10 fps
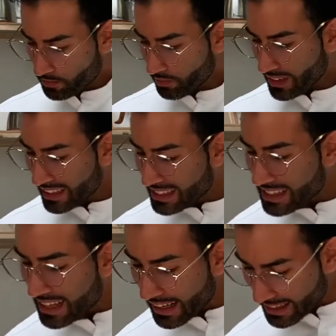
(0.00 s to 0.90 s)

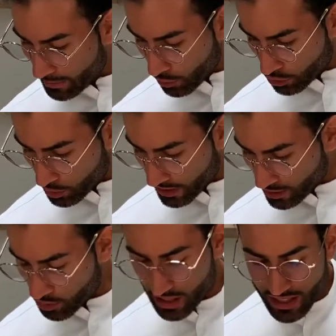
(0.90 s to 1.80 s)
slightly more
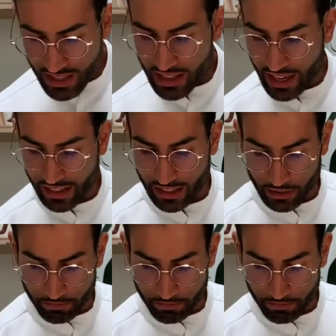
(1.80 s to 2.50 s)
sweetness, really slightly.